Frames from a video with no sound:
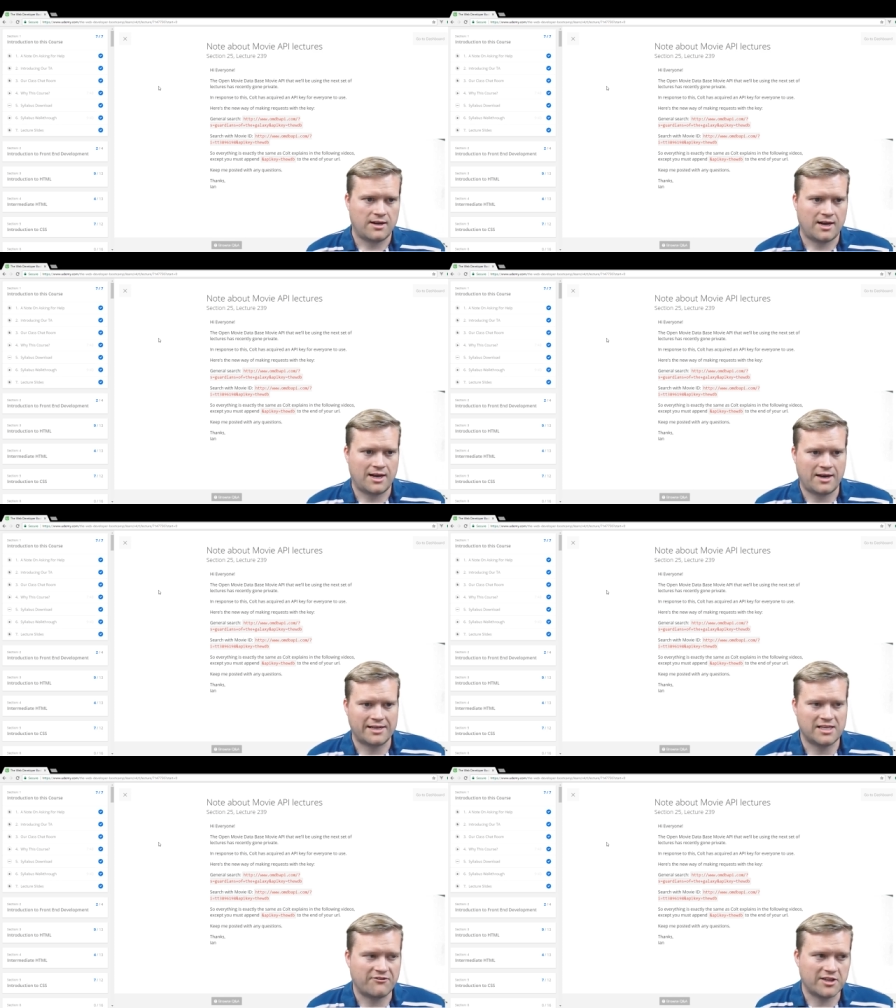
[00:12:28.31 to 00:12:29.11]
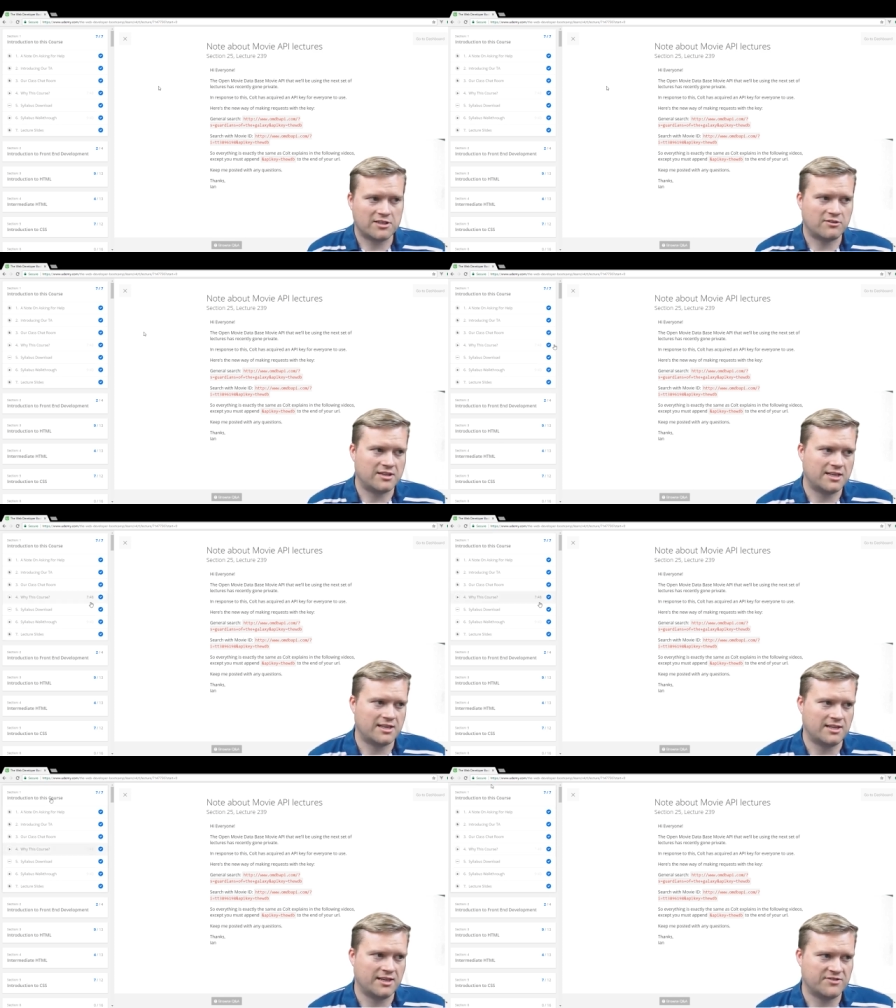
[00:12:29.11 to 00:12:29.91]
I, I definitely don't think
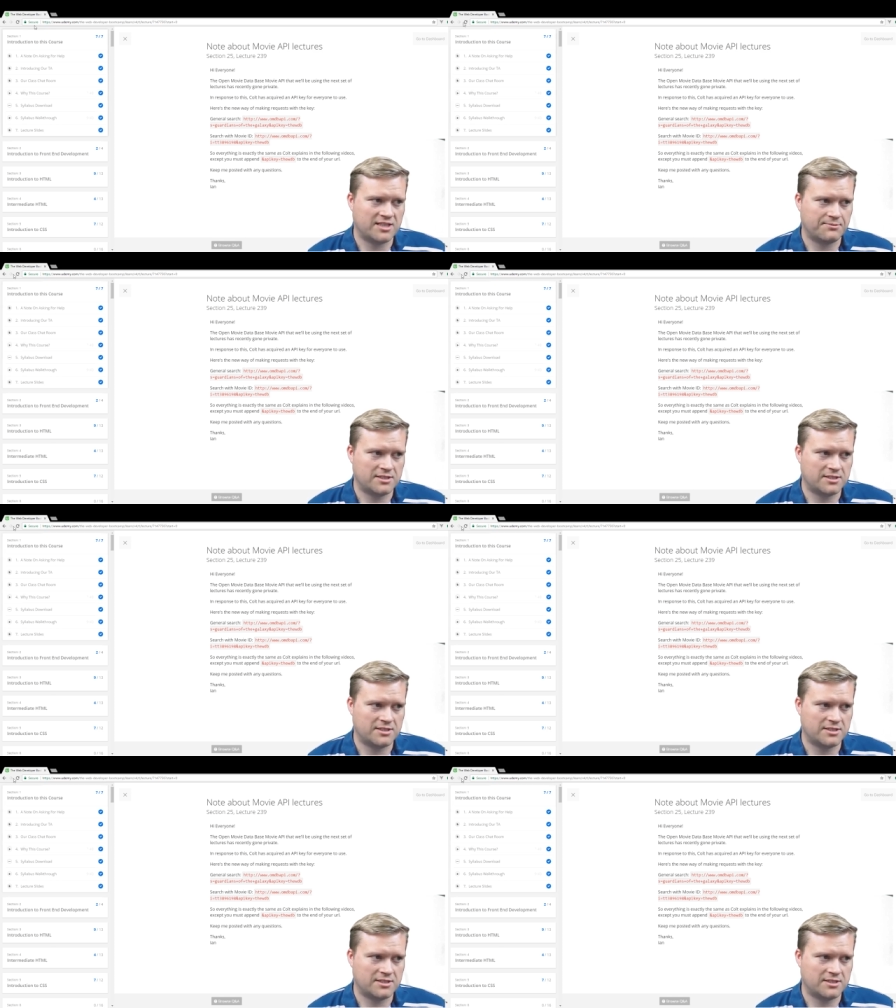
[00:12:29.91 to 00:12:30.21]
it lives up